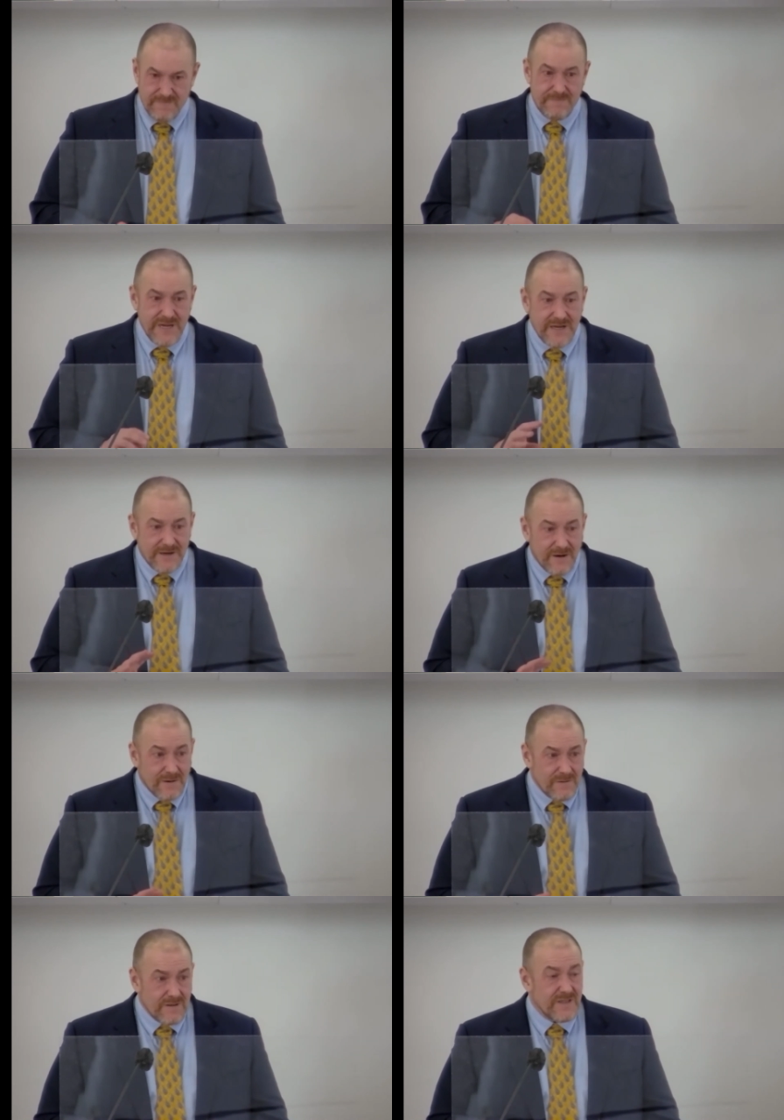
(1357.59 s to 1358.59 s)

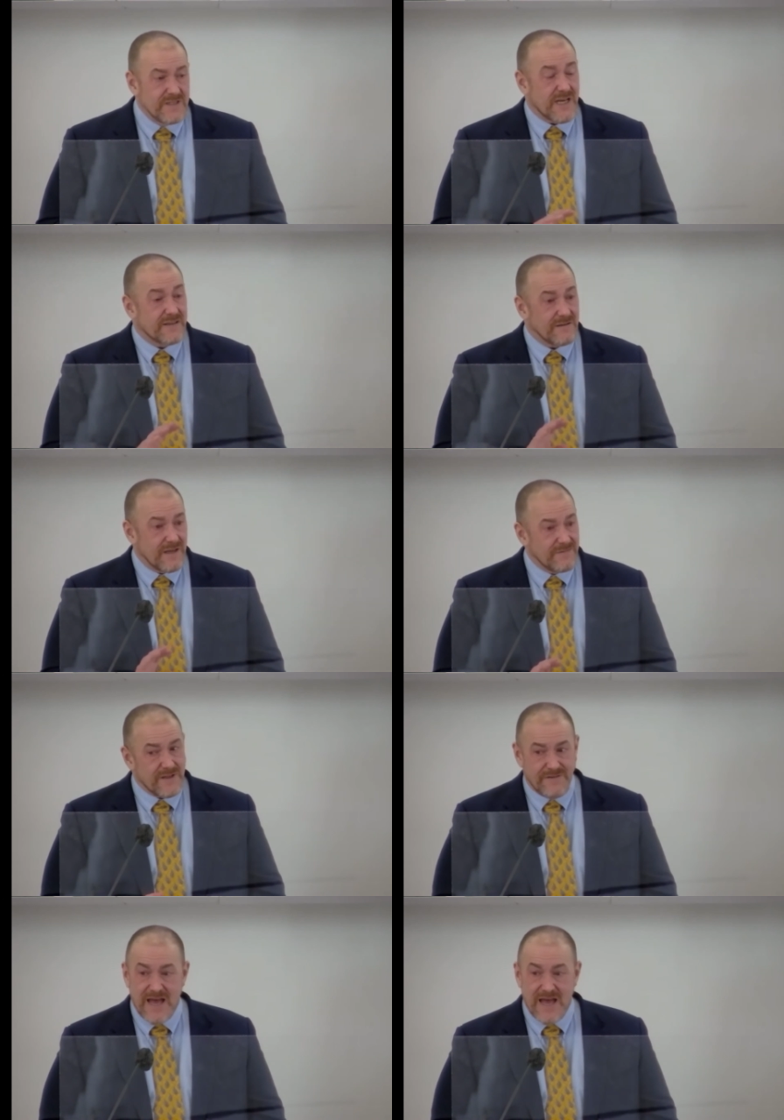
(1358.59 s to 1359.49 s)
Biko is at the level of